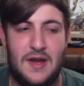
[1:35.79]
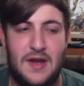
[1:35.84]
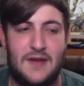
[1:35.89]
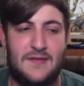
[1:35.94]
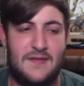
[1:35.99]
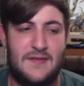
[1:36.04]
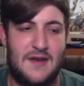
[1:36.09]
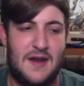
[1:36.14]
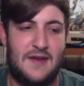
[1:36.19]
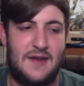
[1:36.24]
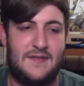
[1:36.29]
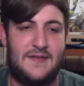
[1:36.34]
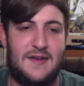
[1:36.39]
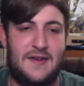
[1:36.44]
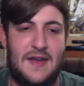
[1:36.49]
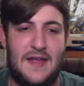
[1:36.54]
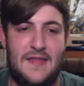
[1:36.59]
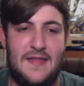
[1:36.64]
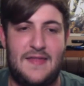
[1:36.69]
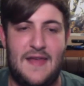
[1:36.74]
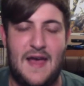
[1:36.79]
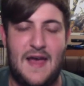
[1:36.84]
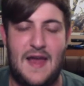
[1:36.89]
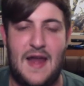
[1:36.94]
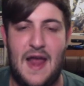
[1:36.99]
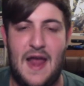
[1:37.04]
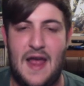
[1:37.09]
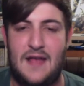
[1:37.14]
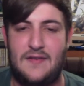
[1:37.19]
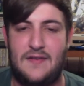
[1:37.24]
and it's nice to get
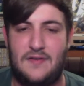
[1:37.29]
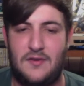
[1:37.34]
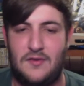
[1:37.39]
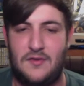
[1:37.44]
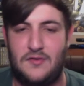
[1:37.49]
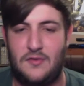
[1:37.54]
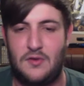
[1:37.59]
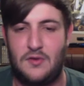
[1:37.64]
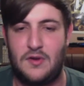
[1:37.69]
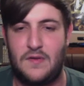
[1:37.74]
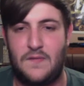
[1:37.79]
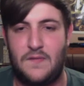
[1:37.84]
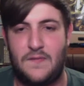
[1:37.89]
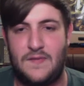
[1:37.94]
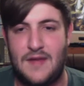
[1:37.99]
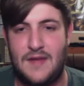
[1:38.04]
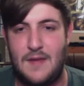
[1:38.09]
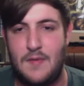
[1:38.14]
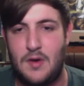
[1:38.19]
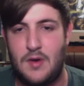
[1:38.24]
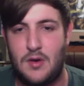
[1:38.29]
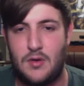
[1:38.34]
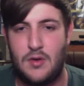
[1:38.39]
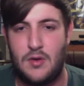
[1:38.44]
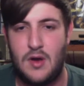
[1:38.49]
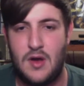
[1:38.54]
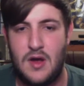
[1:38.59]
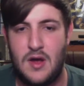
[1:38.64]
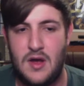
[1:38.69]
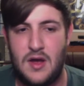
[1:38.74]
that as your sort of
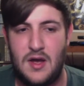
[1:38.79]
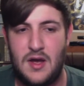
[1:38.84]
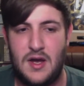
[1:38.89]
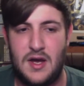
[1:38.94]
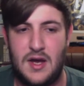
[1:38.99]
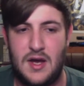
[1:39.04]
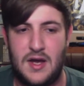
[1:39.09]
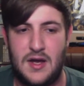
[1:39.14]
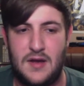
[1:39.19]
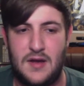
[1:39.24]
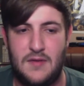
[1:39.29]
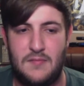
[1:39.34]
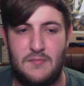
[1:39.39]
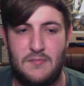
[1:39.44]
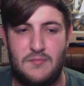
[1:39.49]
demo uh,